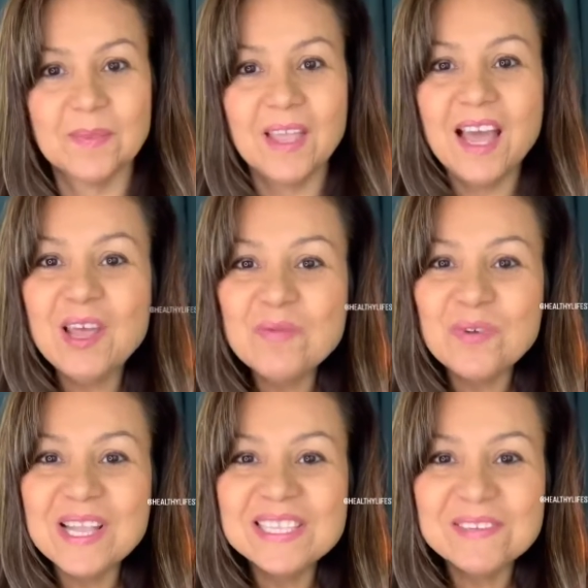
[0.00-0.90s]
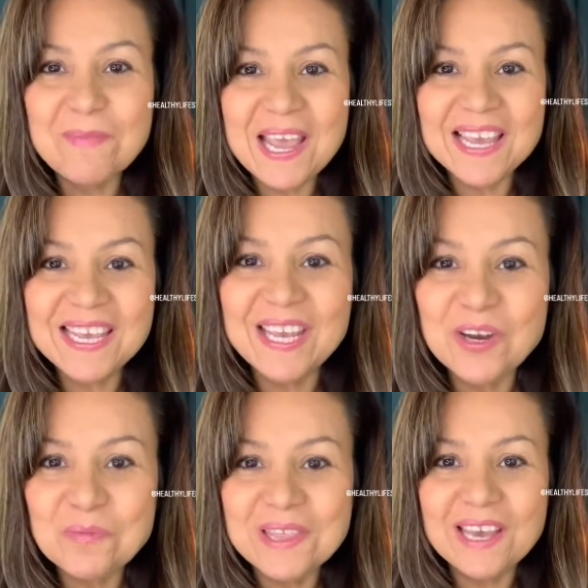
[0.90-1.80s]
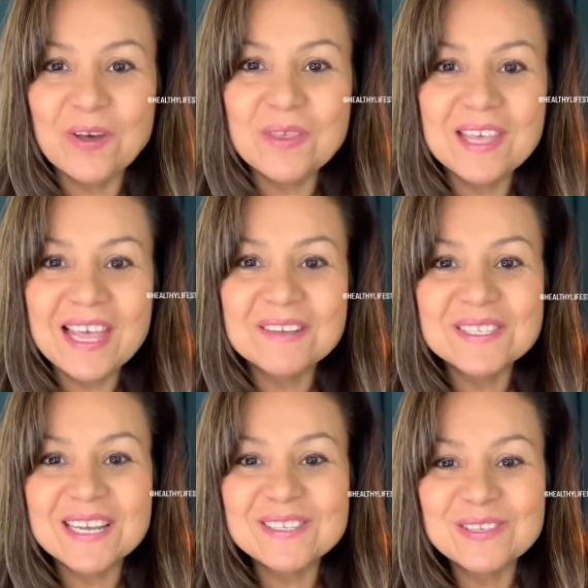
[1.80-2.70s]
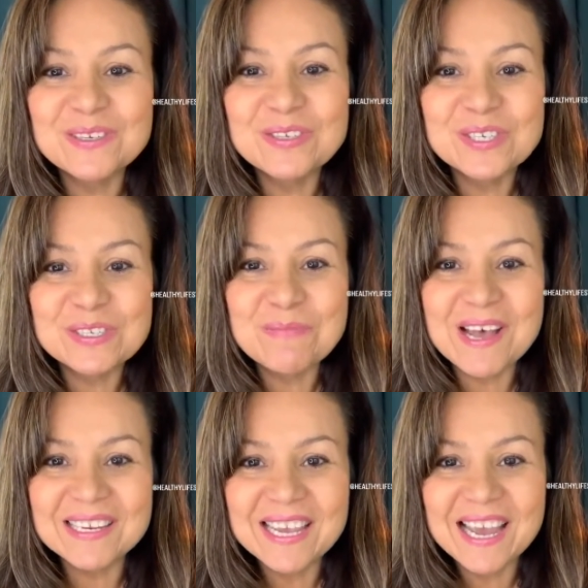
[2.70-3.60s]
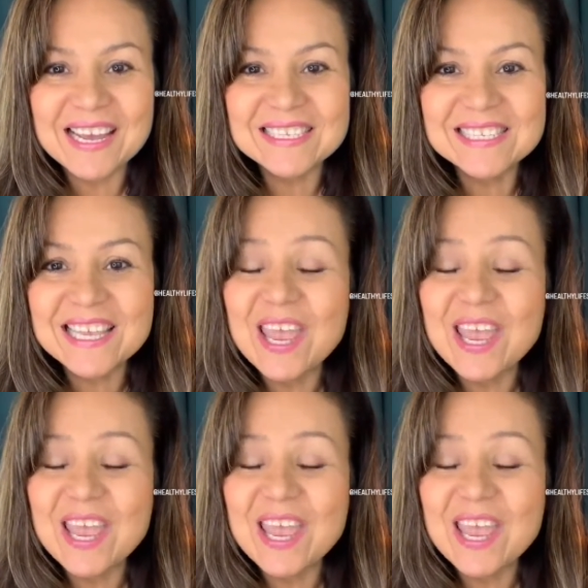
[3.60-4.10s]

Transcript: Hello friends, Maya here with the Healthy Lifestyle Solutions podcast.